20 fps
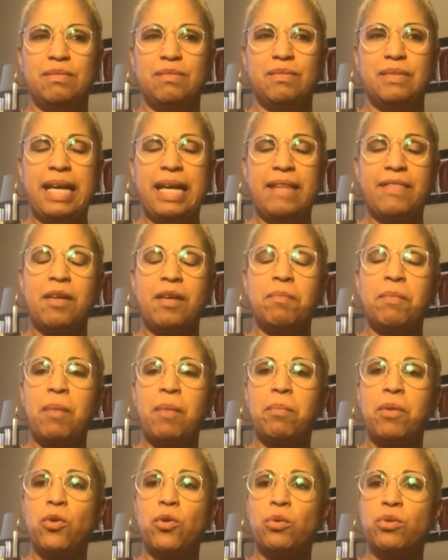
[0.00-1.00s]
And then my
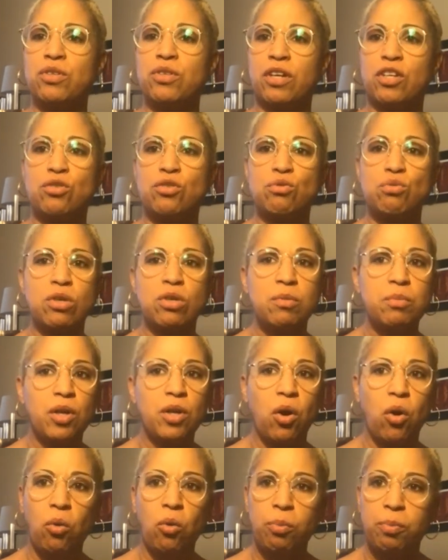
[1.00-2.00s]
mother was extremely
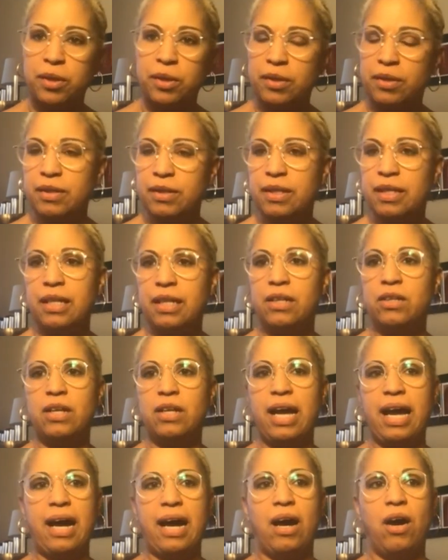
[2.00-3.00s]
open in
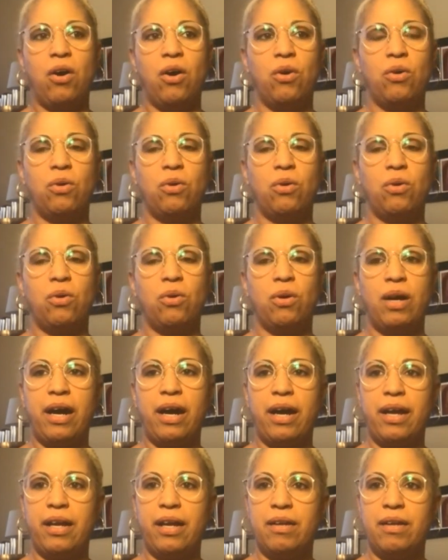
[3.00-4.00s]
how
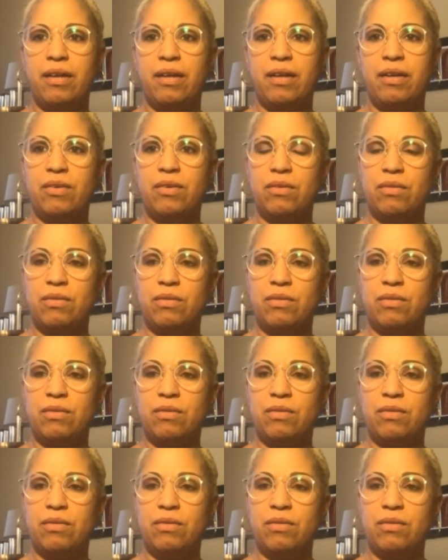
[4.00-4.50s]
I